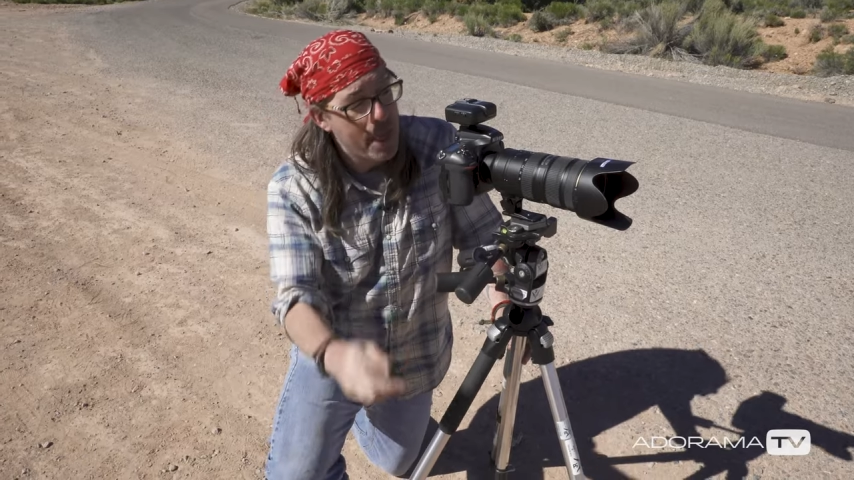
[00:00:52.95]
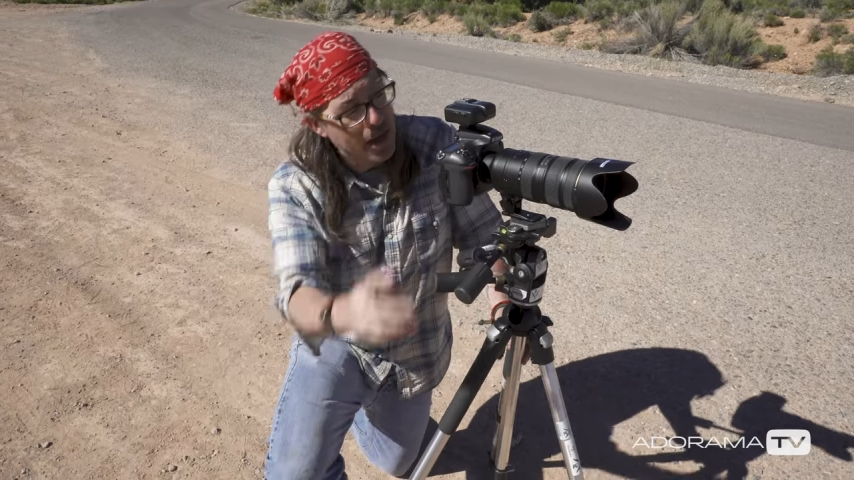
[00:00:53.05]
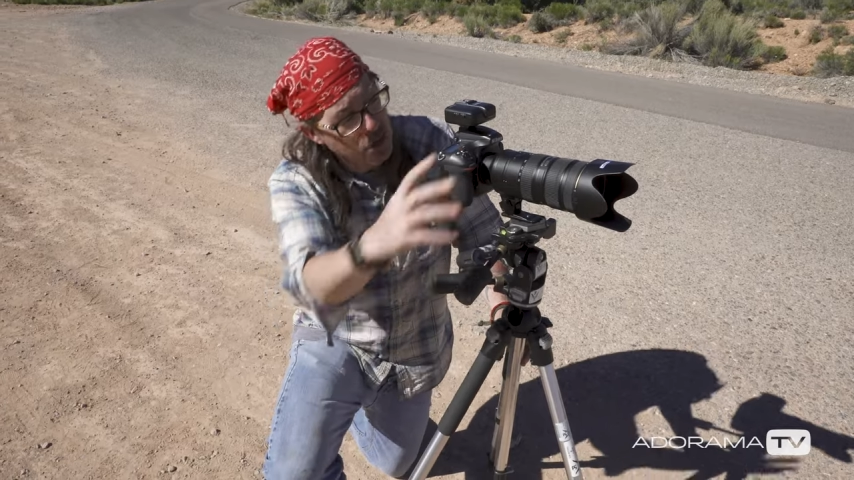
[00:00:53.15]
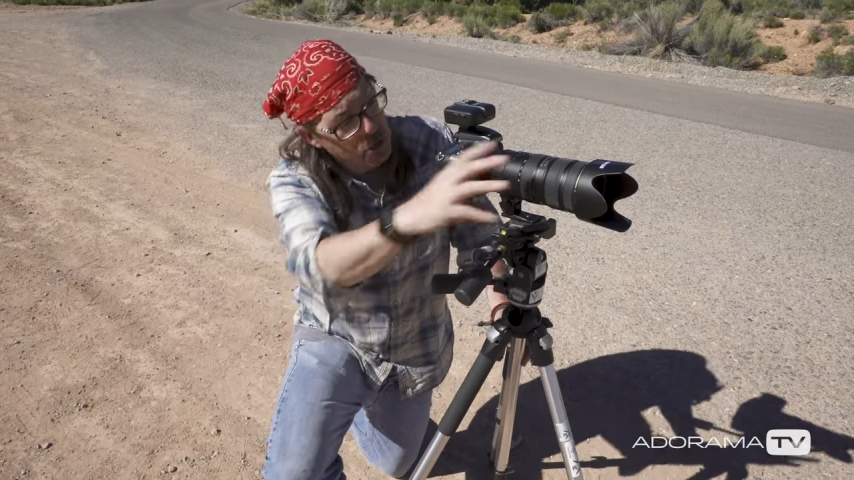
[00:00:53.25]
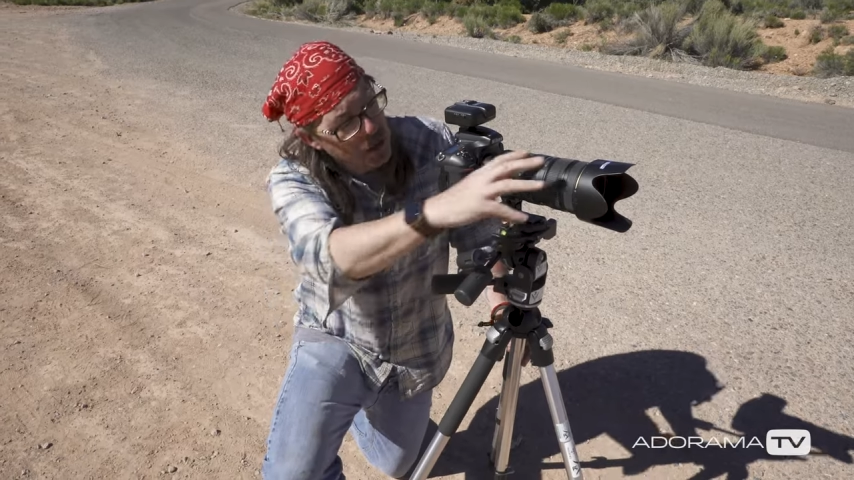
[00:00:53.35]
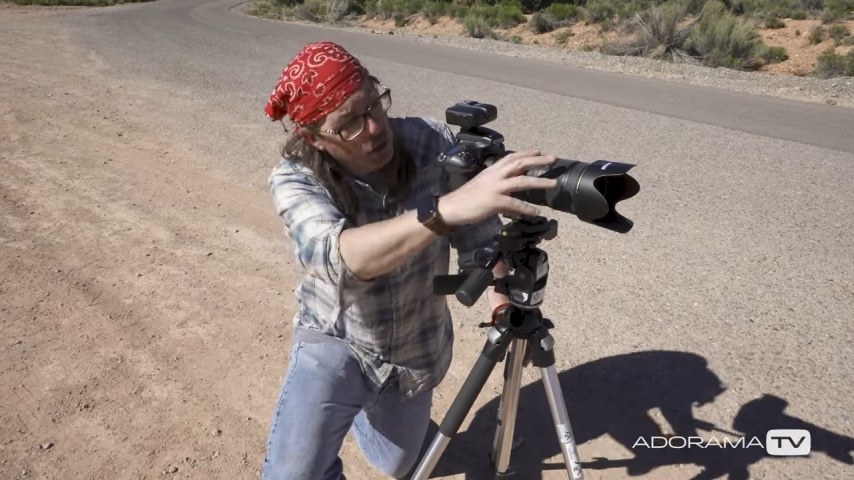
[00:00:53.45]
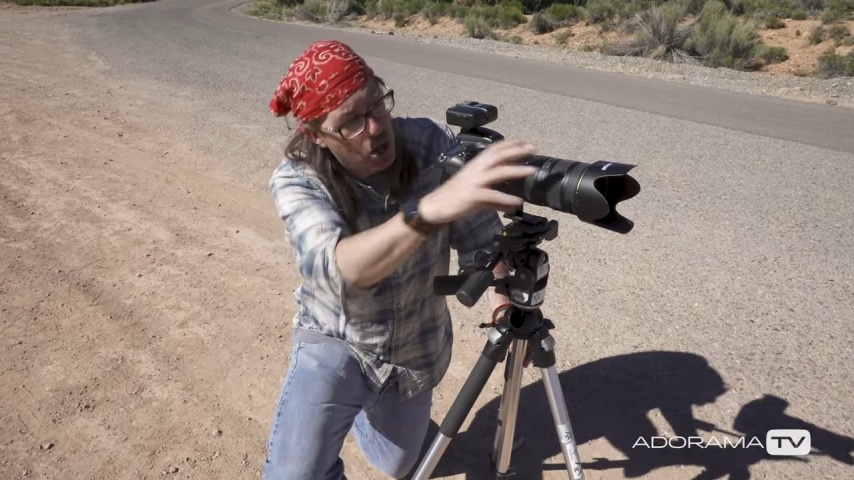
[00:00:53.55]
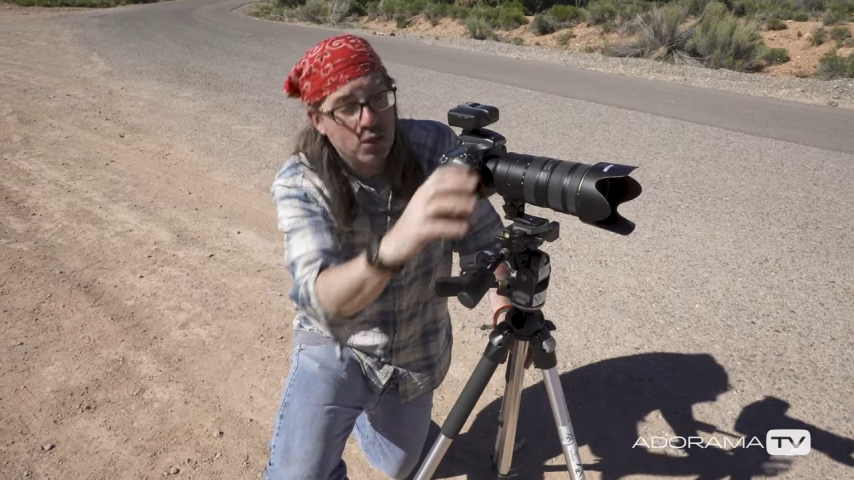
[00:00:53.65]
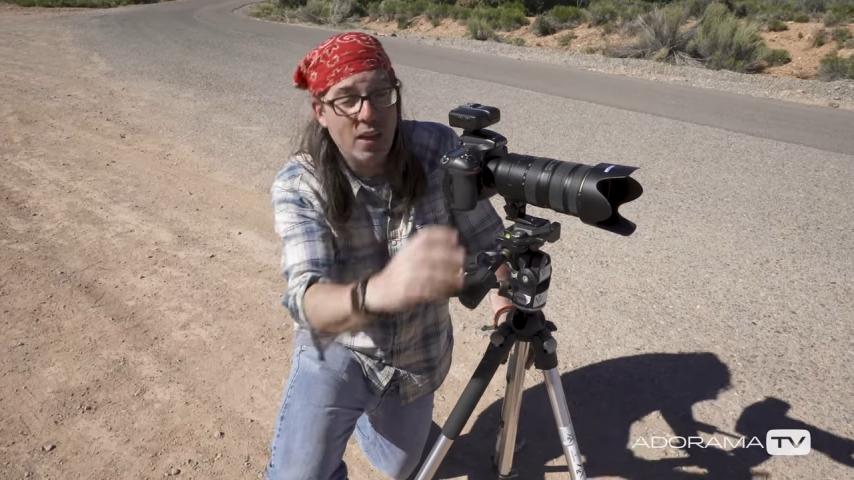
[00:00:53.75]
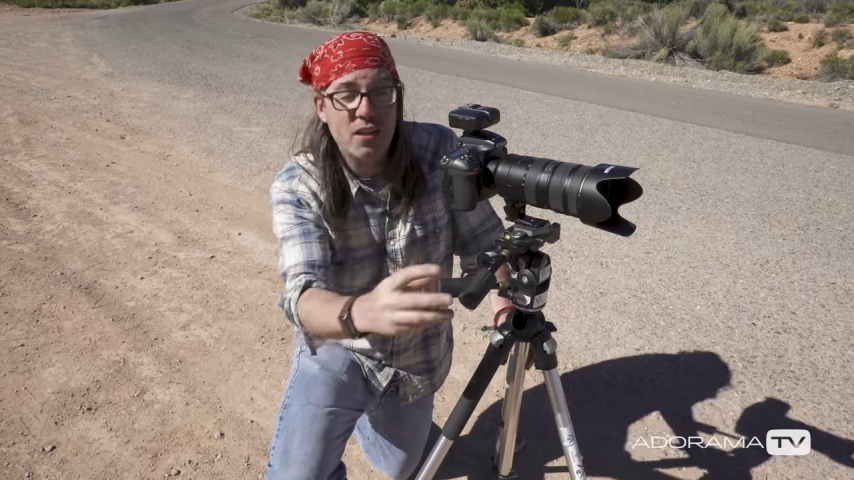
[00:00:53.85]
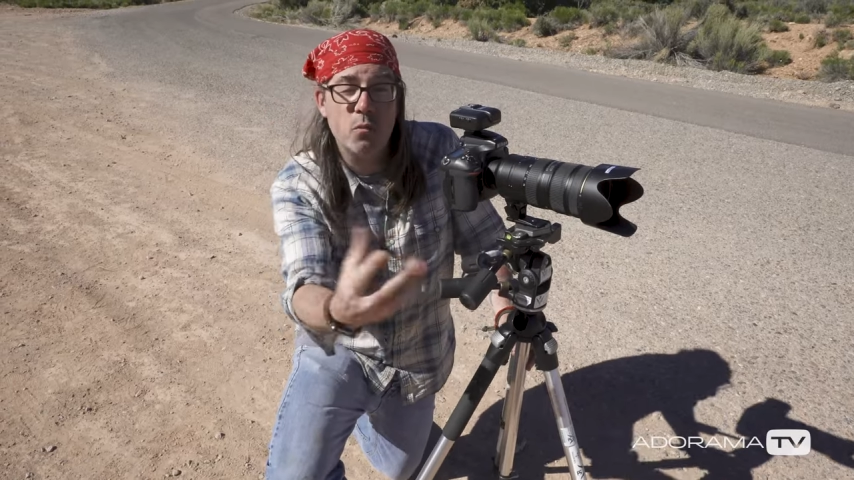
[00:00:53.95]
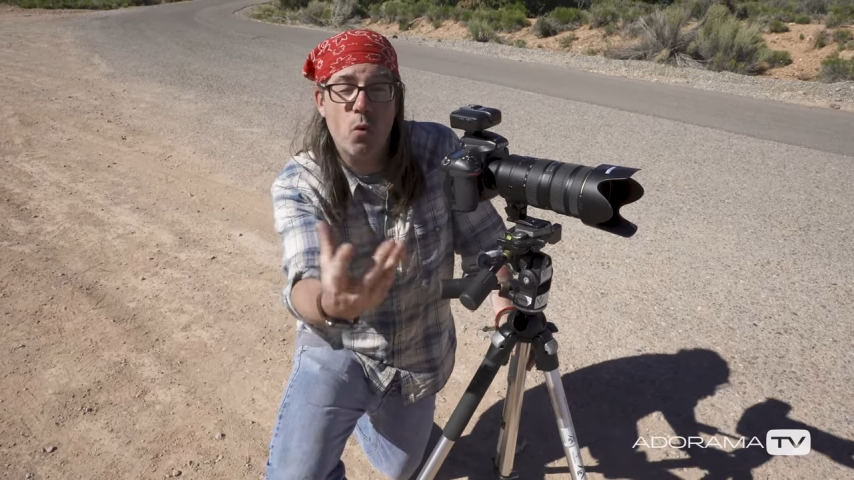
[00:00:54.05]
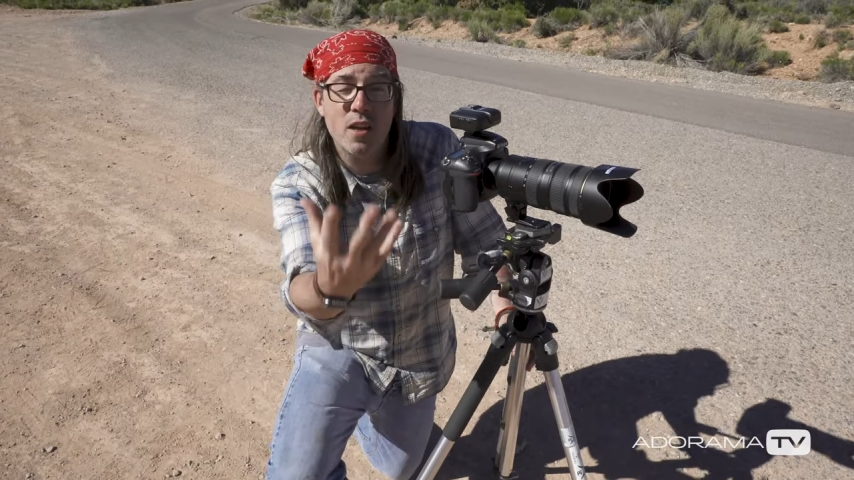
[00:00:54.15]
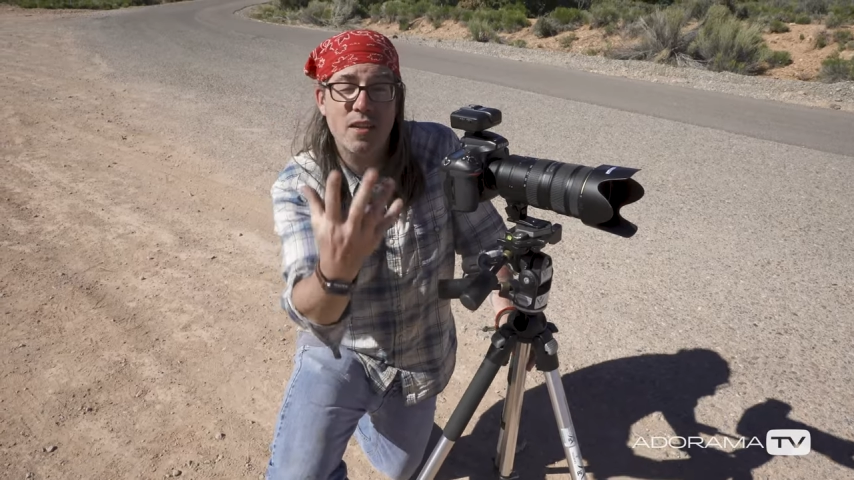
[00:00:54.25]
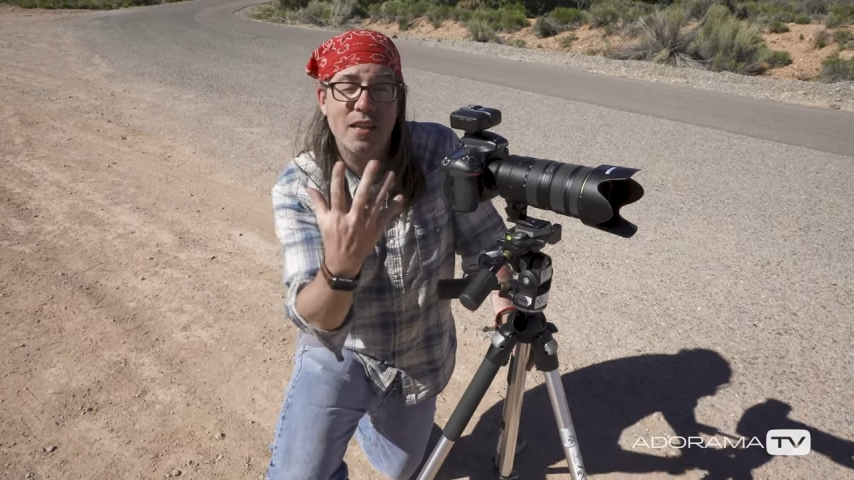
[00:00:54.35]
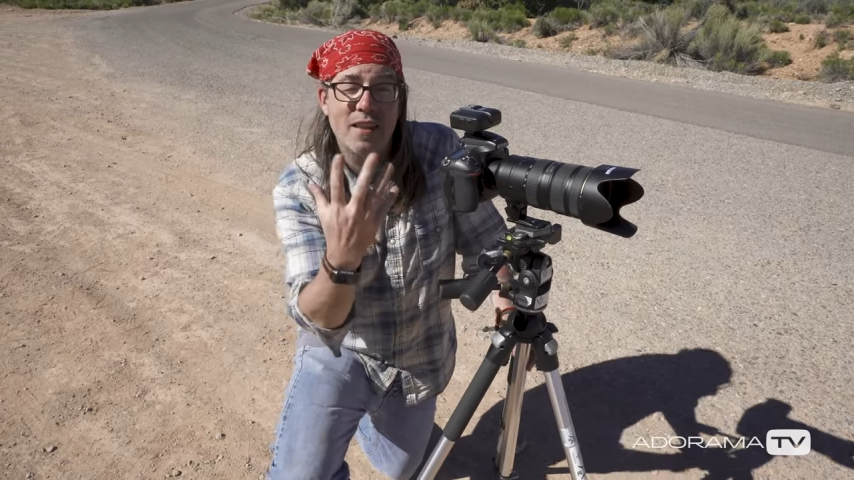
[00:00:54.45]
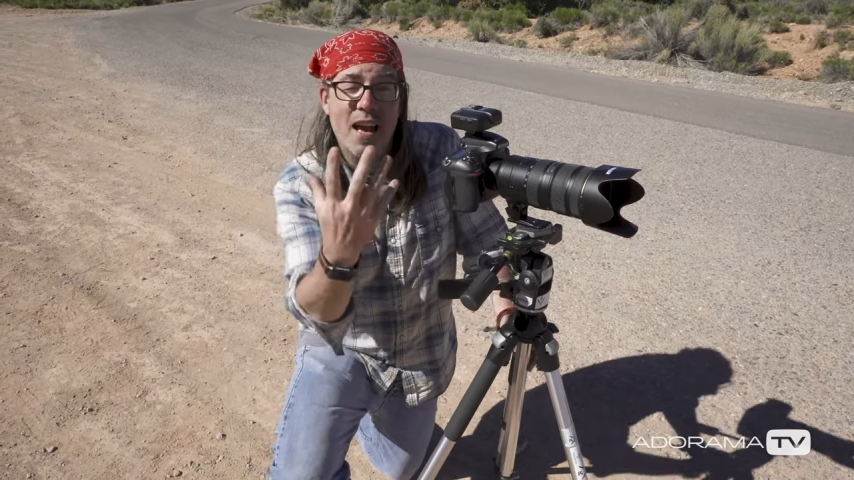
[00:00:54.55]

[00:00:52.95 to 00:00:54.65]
and using a long lens and wanting to get